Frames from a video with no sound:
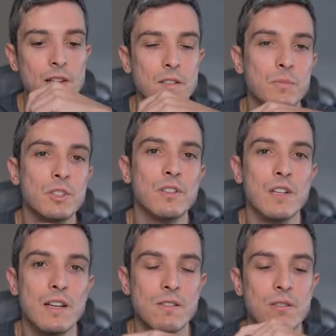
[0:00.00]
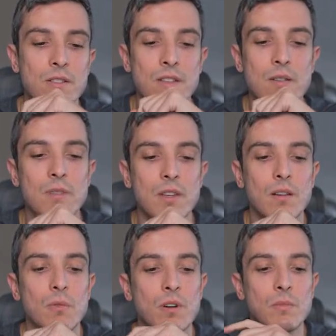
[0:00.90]
I'm sure you guys do the same
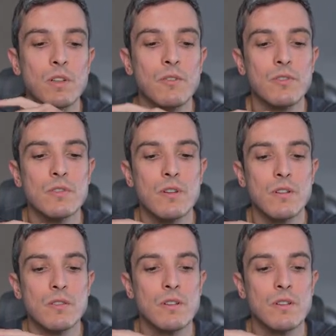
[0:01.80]
thing. When I'm looking for songs,